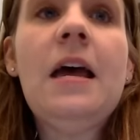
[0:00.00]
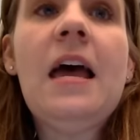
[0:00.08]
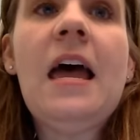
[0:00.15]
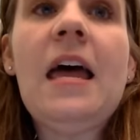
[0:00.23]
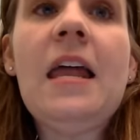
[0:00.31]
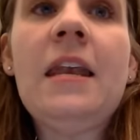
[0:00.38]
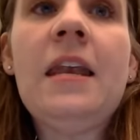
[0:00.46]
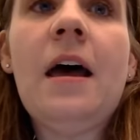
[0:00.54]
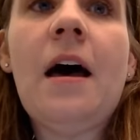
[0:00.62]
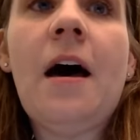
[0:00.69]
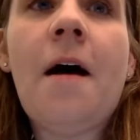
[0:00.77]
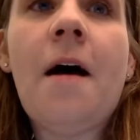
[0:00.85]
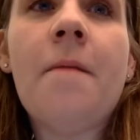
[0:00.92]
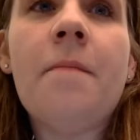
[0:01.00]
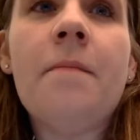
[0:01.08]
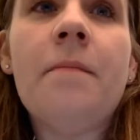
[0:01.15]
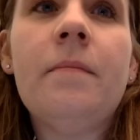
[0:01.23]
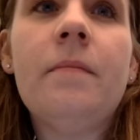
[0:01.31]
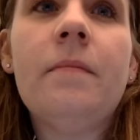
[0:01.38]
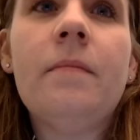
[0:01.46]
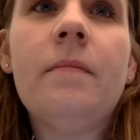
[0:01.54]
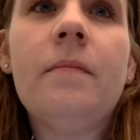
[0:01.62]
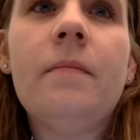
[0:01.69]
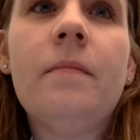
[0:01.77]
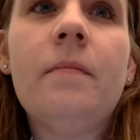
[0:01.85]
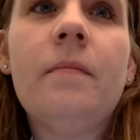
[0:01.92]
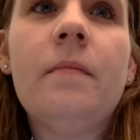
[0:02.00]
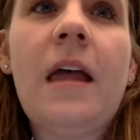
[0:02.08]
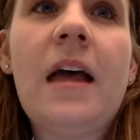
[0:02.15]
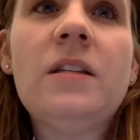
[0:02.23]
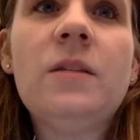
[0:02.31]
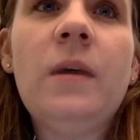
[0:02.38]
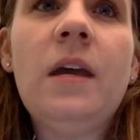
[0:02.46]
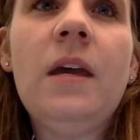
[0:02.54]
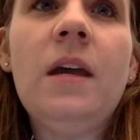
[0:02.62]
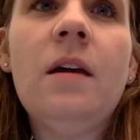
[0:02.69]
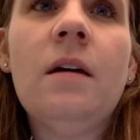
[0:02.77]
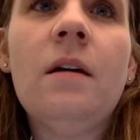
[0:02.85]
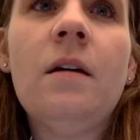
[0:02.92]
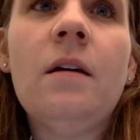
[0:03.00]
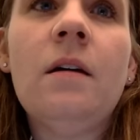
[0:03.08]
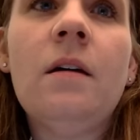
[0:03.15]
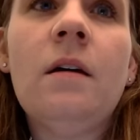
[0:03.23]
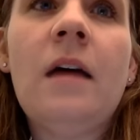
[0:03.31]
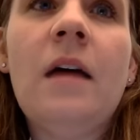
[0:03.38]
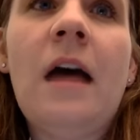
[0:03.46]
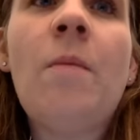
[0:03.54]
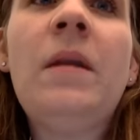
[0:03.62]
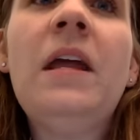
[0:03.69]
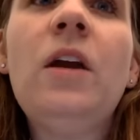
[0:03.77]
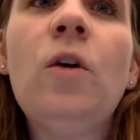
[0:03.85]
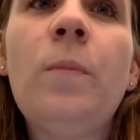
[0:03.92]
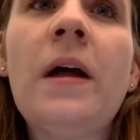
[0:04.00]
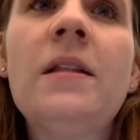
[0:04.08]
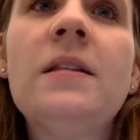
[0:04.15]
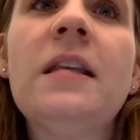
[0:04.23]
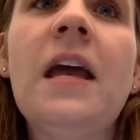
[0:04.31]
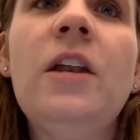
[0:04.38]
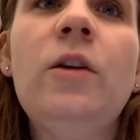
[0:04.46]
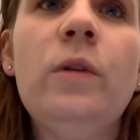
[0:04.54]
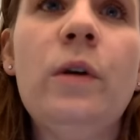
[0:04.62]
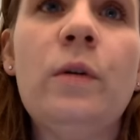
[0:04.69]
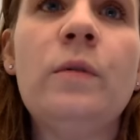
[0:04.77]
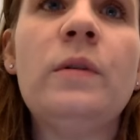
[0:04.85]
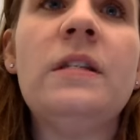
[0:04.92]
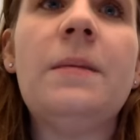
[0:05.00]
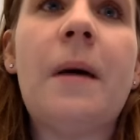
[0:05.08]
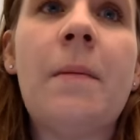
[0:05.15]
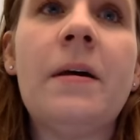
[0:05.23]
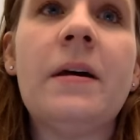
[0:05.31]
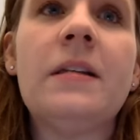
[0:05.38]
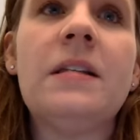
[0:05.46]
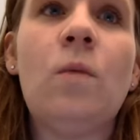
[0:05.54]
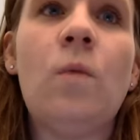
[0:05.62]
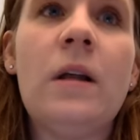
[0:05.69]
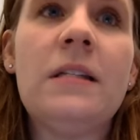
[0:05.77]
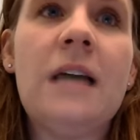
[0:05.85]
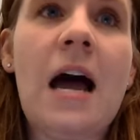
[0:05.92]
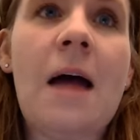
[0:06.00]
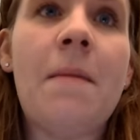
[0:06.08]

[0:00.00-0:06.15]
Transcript: And um, as we how many coupons can you use at Publix at one time?